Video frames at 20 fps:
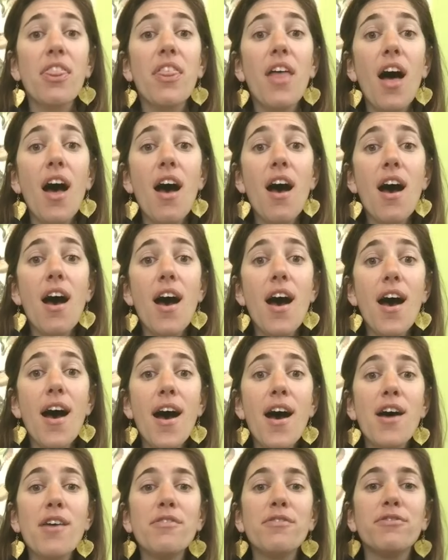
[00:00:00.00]

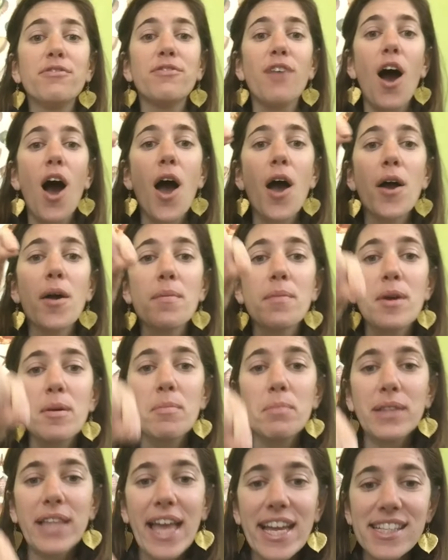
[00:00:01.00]
The farmer
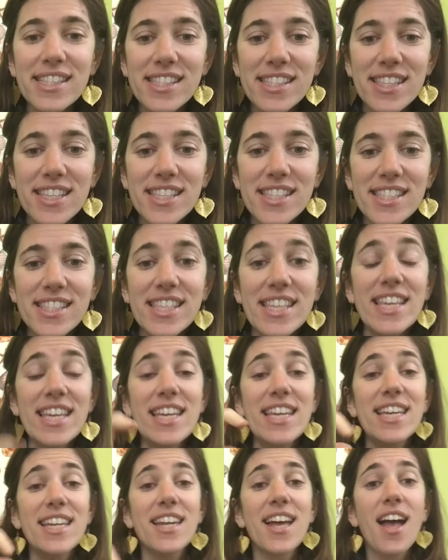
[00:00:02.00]
plants the
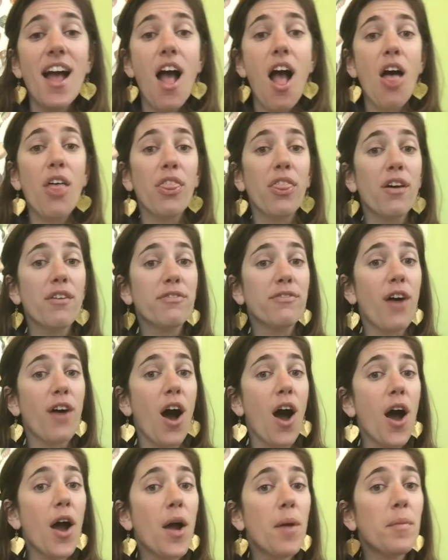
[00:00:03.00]
seed, the
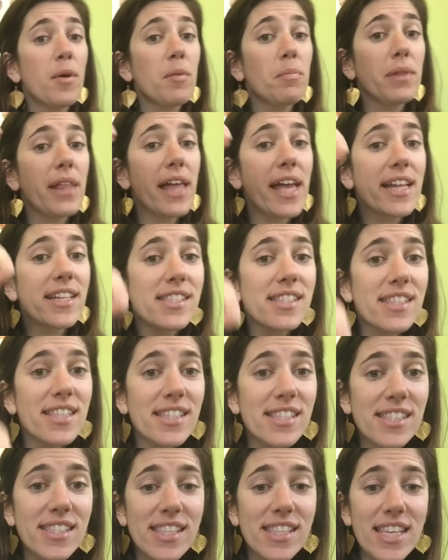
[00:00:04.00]
farmer plants
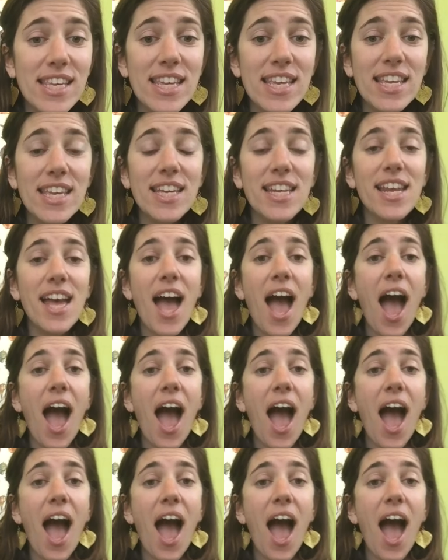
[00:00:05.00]
the seed.